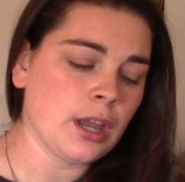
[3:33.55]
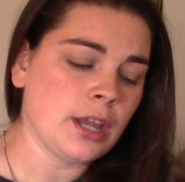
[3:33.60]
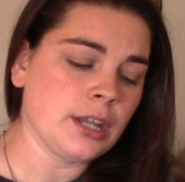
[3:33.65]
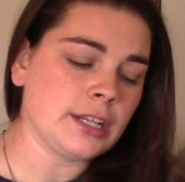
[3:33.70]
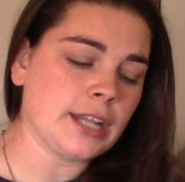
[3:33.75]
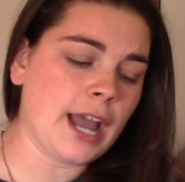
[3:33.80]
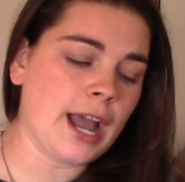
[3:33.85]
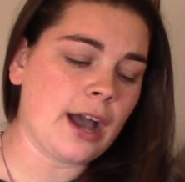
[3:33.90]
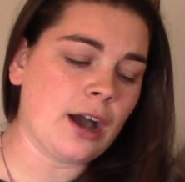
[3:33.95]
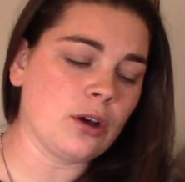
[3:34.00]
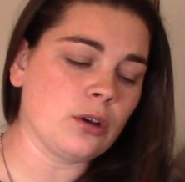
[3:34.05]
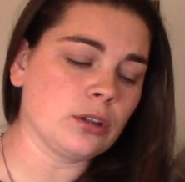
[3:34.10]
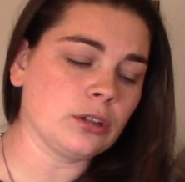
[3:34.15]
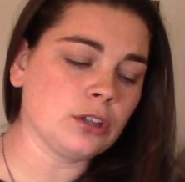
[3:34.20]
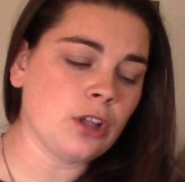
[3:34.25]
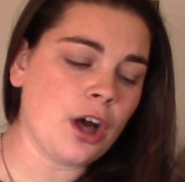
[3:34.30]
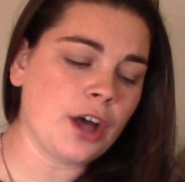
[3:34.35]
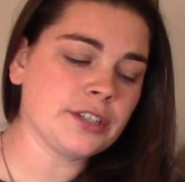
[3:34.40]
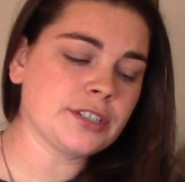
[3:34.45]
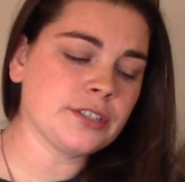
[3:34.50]
Now,
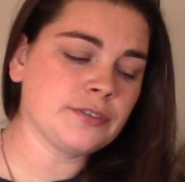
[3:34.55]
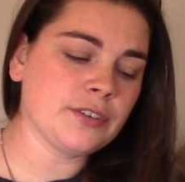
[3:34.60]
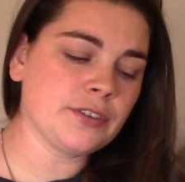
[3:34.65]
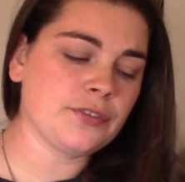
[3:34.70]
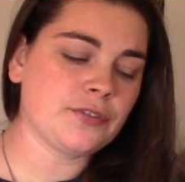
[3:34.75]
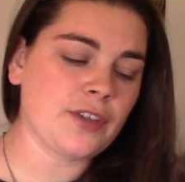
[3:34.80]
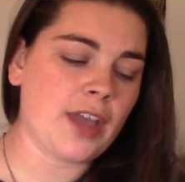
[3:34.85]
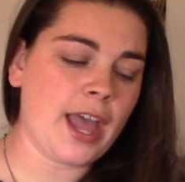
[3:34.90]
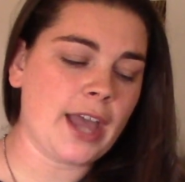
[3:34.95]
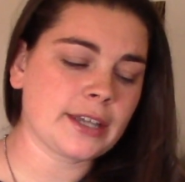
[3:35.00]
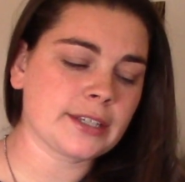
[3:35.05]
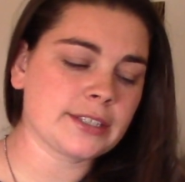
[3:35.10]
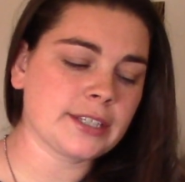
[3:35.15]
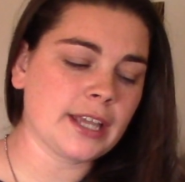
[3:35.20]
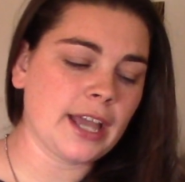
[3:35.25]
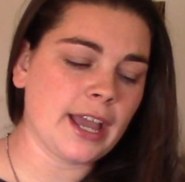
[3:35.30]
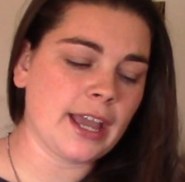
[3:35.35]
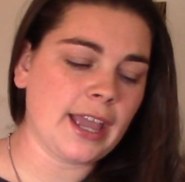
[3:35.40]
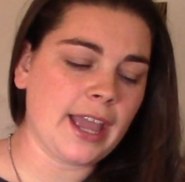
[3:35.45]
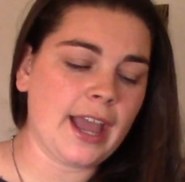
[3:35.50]
laws of effects
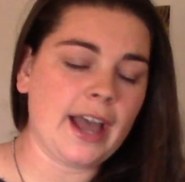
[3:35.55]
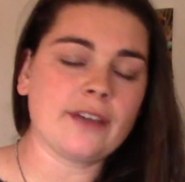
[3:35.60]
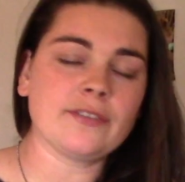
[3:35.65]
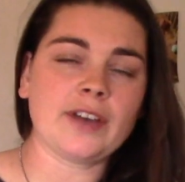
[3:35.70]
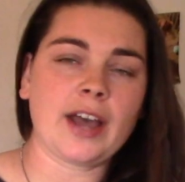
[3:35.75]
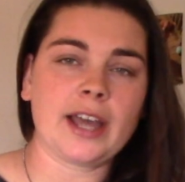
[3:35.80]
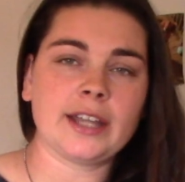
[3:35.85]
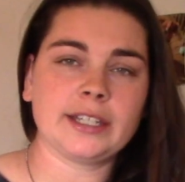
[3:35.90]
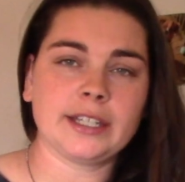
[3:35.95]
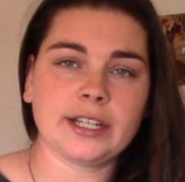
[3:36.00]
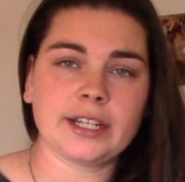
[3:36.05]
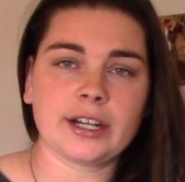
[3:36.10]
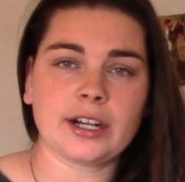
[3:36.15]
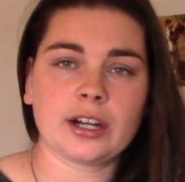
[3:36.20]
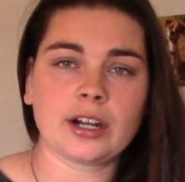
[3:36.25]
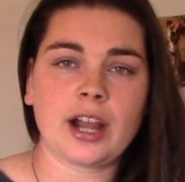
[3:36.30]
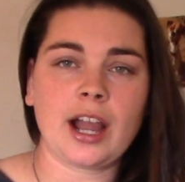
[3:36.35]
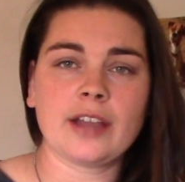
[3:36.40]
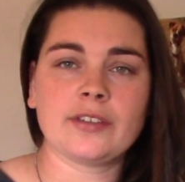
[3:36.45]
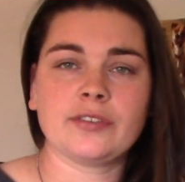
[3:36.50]
I have on
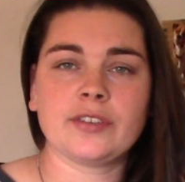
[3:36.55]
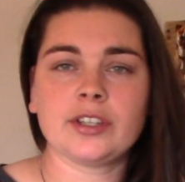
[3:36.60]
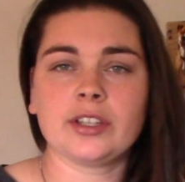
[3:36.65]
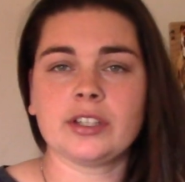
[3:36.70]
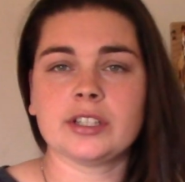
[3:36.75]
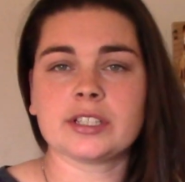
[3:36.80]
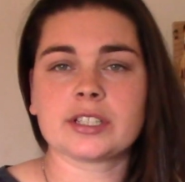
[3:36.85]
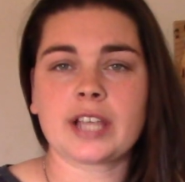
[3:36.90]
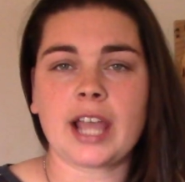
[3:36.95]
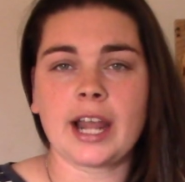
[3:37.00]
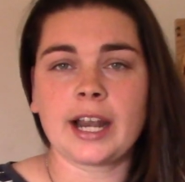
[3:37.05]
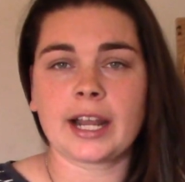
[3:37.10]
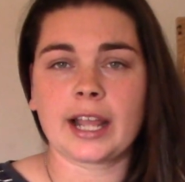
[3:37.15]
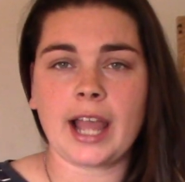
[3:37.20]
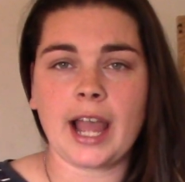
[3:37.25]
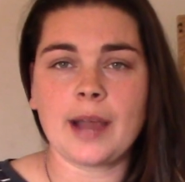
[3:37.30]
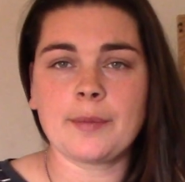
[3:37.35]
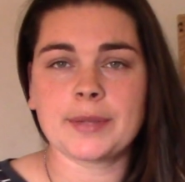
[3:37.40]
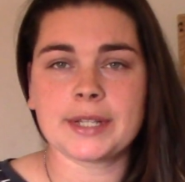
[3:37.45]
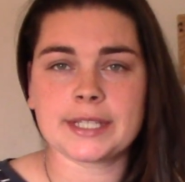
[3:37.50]
here, I feel is kind of
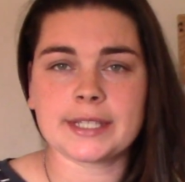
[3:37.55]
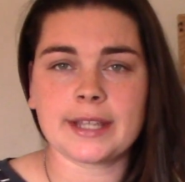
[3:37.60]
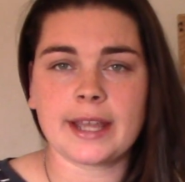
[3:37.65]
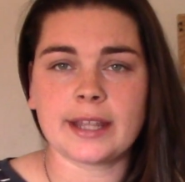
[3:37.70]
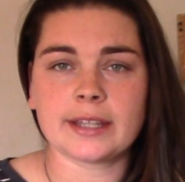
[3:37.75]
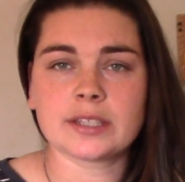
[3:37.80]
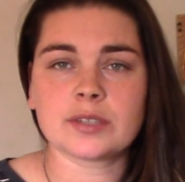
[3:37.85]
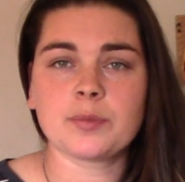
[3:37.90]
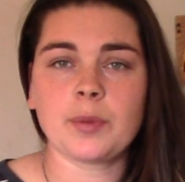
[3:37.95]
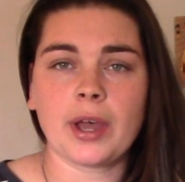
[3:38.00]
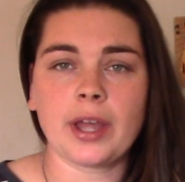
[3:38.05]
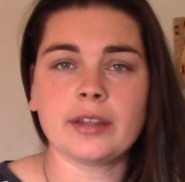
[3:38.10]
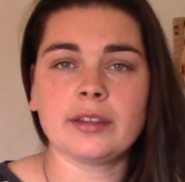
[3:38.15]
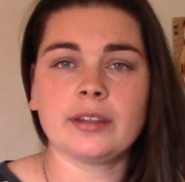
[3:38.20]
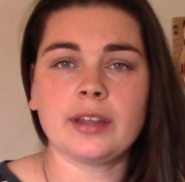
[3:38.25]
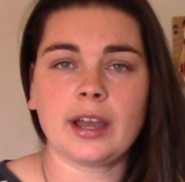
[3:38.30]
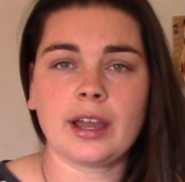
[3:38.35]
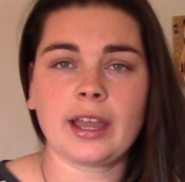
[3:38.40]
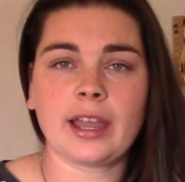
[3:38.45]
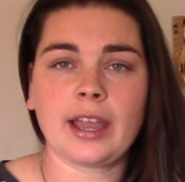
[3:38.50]
common sense,
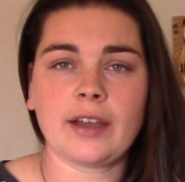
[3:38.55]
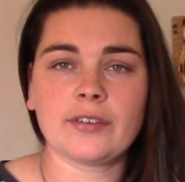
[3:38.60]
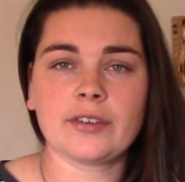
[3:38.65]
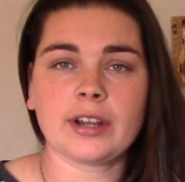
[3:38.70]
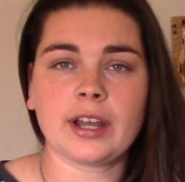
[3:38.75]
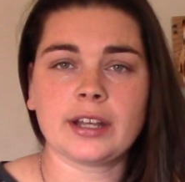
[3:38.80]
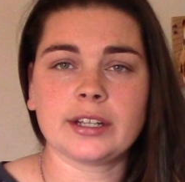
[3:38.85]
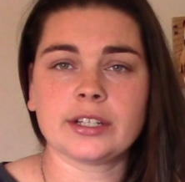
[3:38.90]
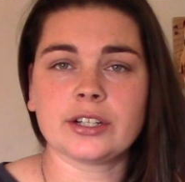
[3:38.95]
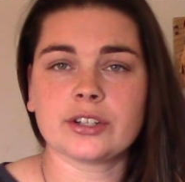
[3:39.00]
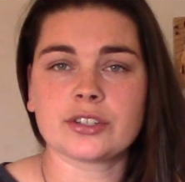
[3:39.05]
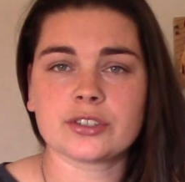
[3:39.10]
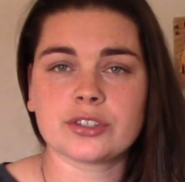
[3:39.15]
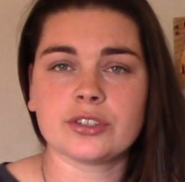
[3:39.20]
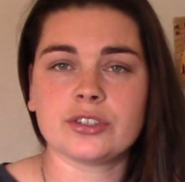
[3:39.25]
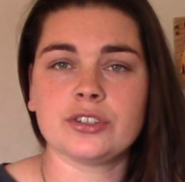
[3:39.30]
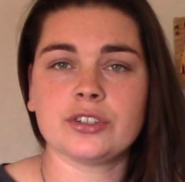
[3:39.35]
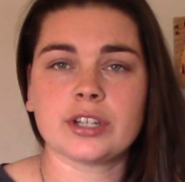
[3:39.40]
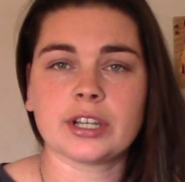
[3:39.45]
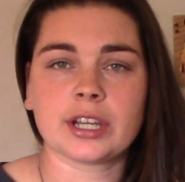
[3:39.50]
but I have it on here
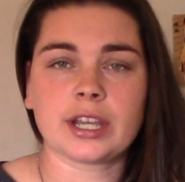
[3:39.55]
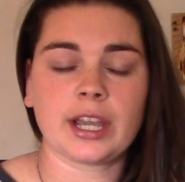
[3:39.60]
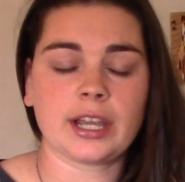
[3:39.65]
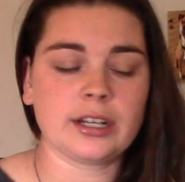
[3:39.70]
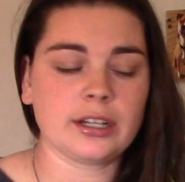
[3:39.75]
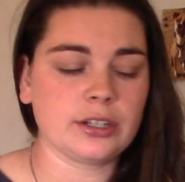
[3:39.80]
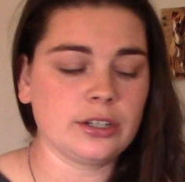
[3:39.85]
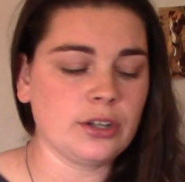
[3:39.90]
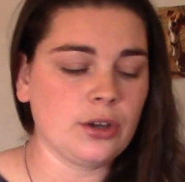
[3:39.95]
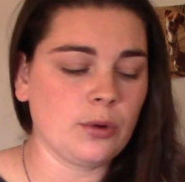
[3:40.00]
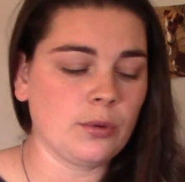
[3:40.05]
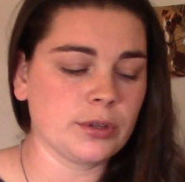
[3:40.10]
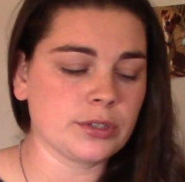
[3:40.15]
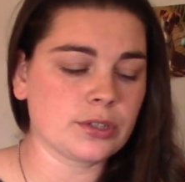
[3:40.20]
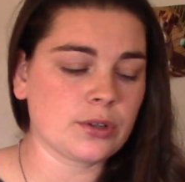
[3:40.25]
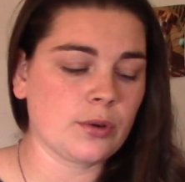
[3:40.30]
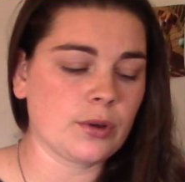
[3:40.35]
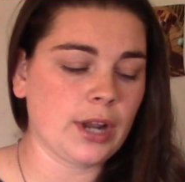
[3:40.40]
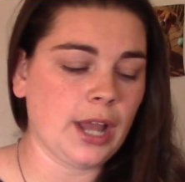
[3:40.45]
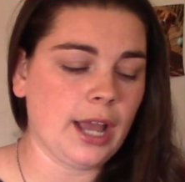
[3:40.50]
so you can kind of know
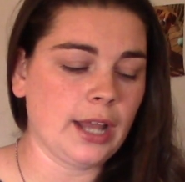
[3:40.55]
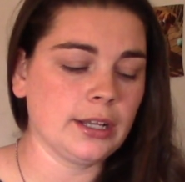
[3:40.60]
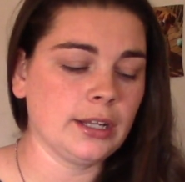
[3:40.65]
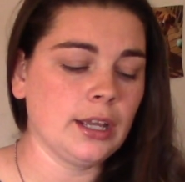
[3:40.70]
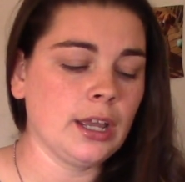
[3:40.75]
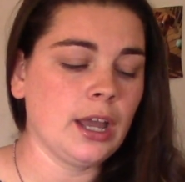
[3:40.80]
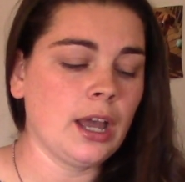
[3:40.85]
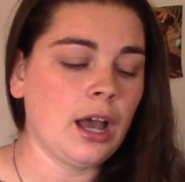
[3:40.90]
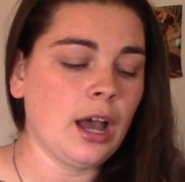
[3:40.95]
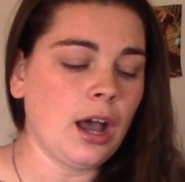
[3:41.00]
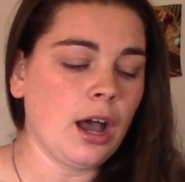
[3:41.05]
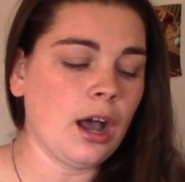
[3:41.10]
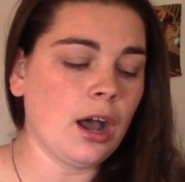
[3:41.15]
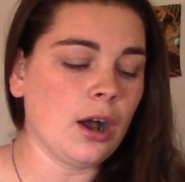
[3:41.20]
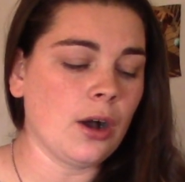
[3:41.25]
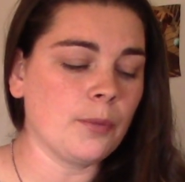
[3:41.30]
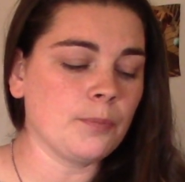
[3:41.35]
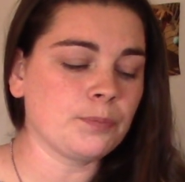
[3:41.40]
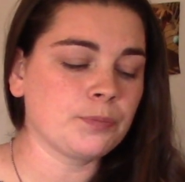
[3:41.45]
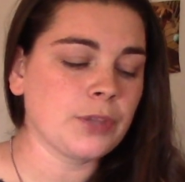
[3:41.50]
what's going
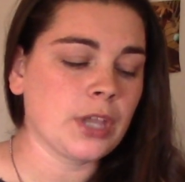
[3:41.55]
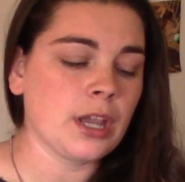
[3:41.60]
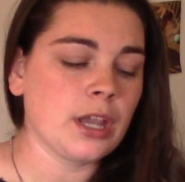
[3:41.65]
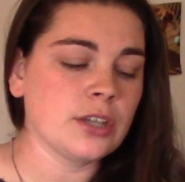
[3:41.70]
on.